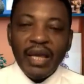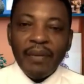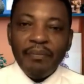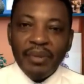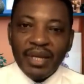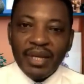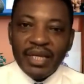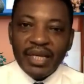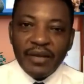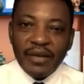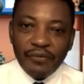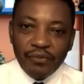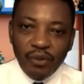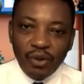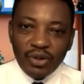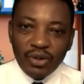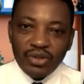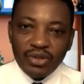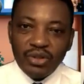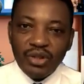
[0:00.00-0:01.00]
building a
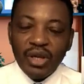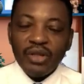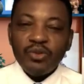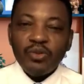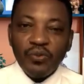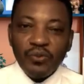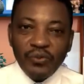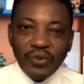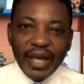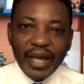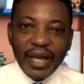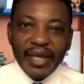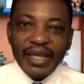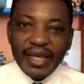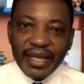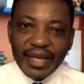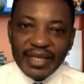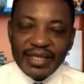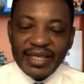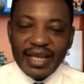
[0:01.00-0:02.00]
force to fight
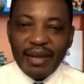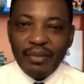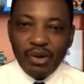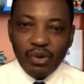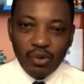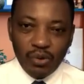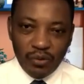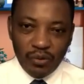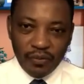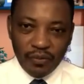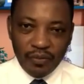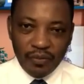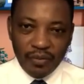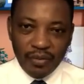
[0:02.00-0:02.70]
against Cameroon.